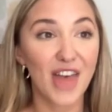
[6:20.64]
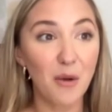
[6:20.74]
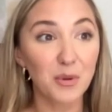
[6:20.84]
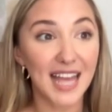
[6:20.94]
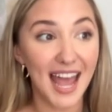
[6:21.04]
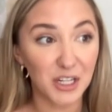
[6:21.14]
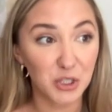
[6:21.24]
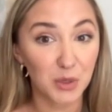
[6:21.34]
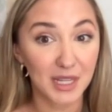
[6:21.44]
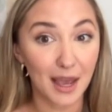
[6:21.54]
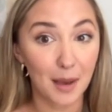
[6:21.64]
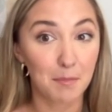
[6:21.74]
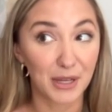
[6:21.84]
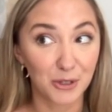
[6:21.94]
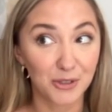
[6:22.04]
that was actually a
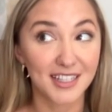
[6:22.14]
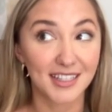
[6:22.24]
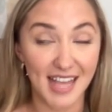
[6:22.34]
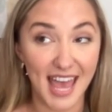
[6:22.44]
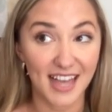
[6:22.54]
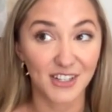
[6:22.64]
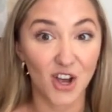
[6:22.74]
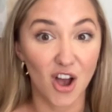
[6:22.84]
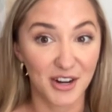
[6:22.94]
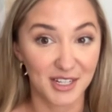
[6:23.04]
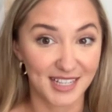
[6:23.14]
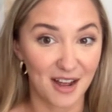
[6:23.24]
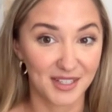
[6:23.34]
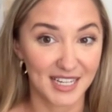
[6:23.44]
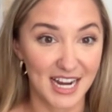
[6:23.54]
built set on okay. a sound
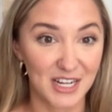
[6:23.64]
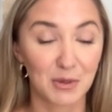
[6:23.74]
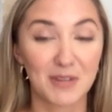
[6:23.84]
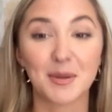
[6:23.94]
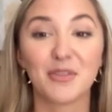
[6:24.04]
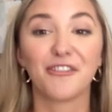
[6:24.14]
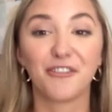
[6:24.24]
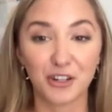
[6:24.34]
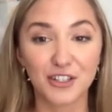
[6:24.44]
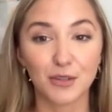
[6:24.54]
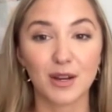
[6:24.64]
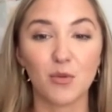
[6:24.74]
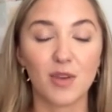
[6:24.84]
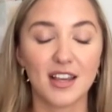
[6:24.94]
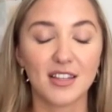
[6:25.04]
stage. So we spent the first three
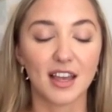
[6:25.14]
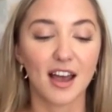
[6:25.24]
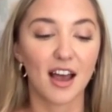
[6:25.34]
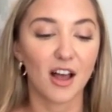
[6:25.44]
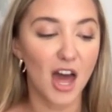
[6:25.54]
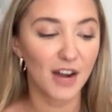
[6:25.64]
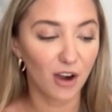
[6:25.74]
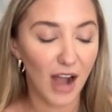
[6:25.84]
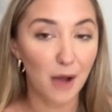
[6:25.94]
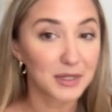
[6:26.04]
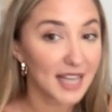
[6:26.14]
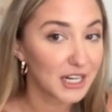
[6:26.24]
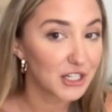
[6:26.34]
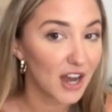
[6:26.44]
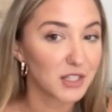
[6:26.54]
weeks. Uh, a lot of our outside
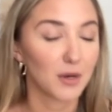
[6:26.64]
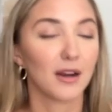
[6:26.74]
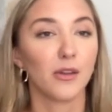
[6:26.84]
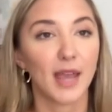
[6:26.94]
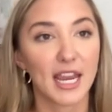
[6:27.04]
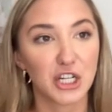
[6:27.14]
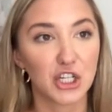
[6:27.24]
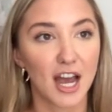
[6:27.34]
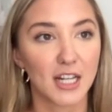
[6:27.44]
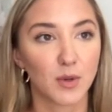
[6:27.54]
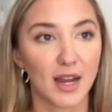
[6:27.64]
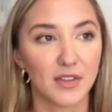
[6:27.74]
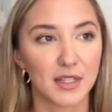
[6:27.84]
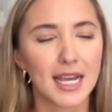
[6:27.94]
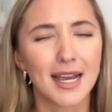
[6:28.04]
shots or our location shots were at
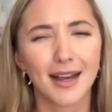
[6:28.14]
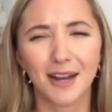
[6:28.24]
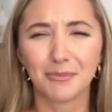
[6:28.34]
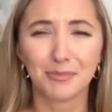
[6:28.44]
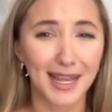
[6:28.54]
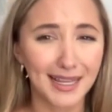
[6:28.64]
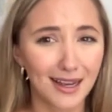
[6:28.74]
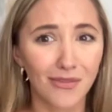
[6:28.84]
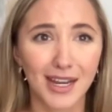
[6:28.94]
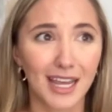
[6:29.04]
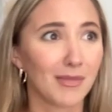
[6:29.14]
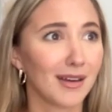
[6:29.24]
this. I'm blanking on the name,